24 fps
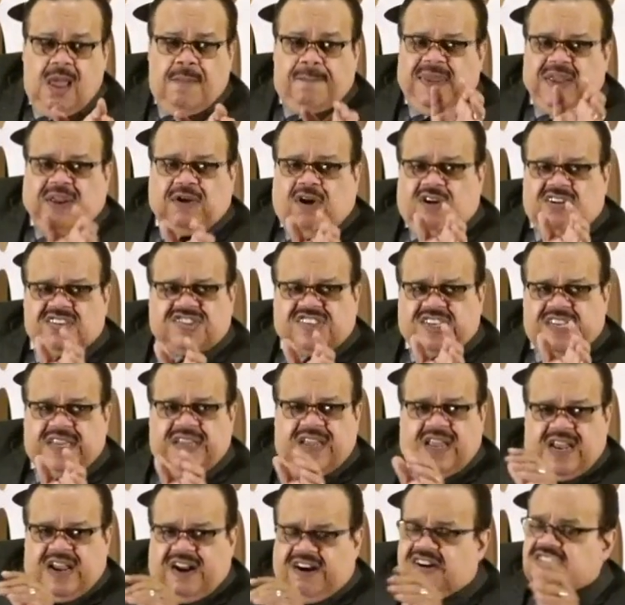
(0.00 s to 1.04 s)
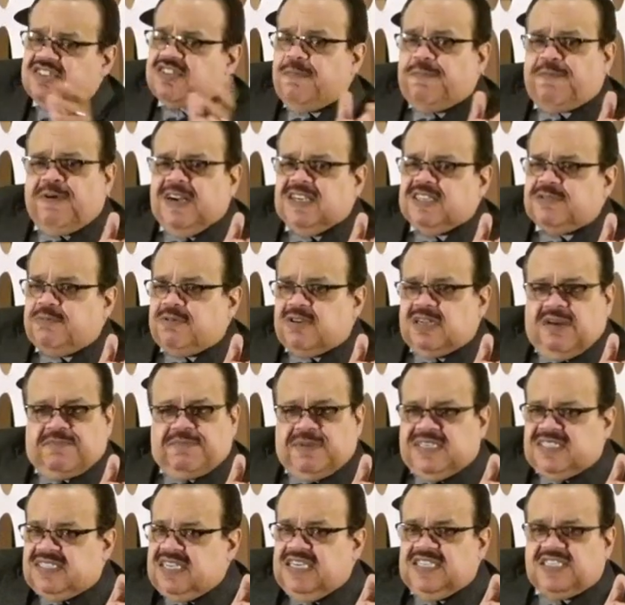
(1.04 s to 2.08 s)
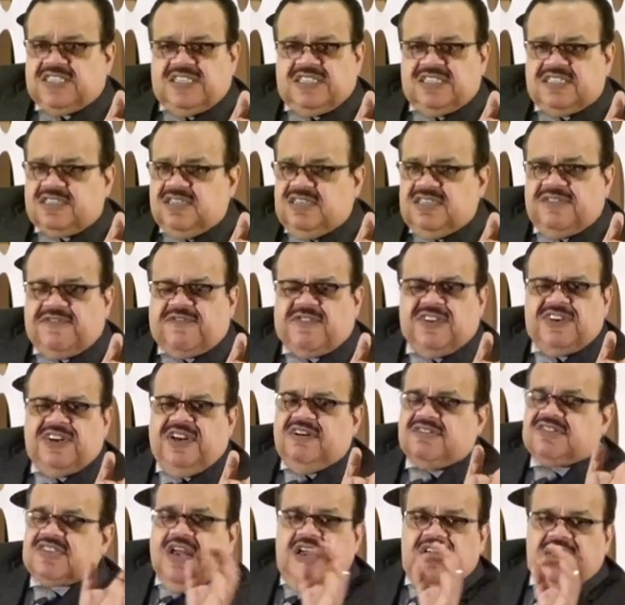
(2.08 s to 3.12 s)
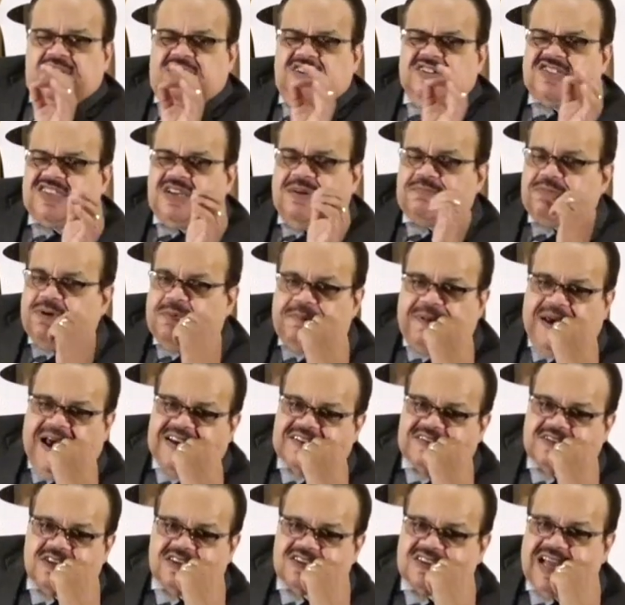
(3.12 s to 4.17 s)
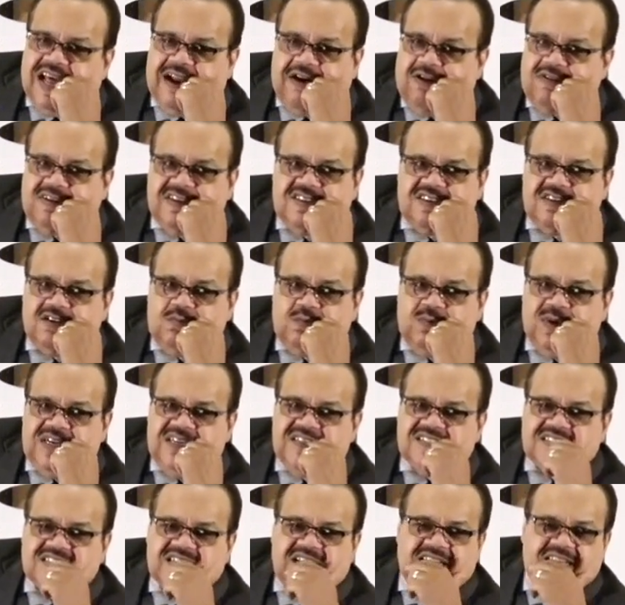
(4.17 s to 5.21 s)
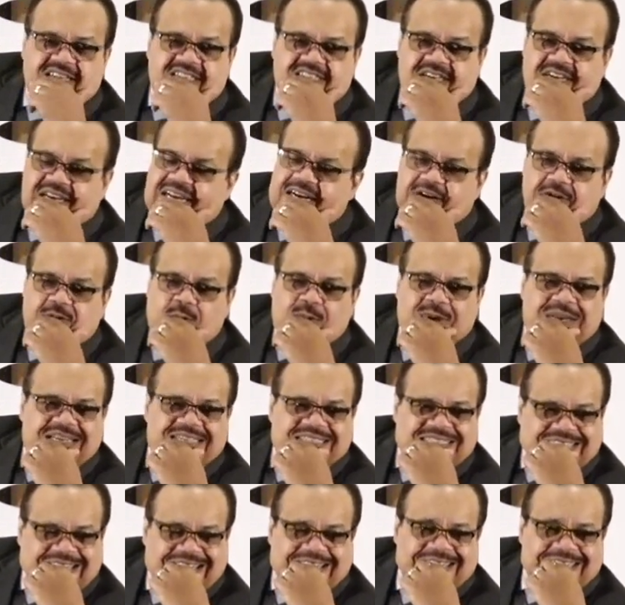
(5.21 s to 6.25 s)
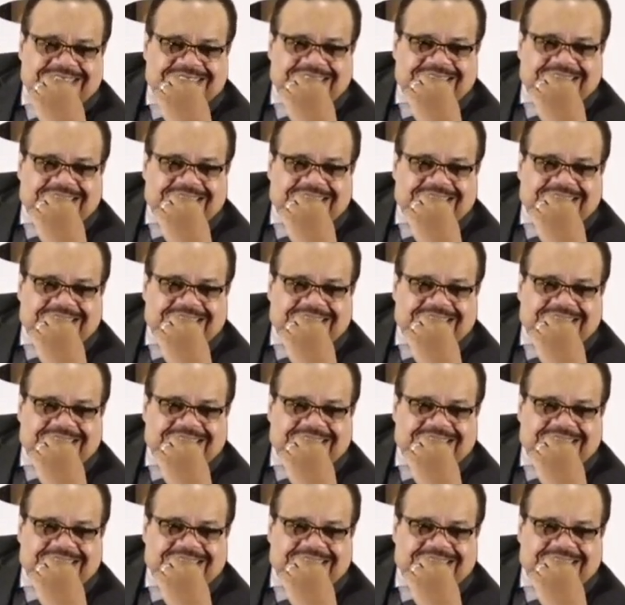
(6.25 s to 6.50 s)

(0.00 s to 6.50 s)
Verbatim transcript: Because, see, here's the principle. I've been teaching it to you for years. You said, well, Pastor, it's got all these little witty sayings. There ain't no witty sayings.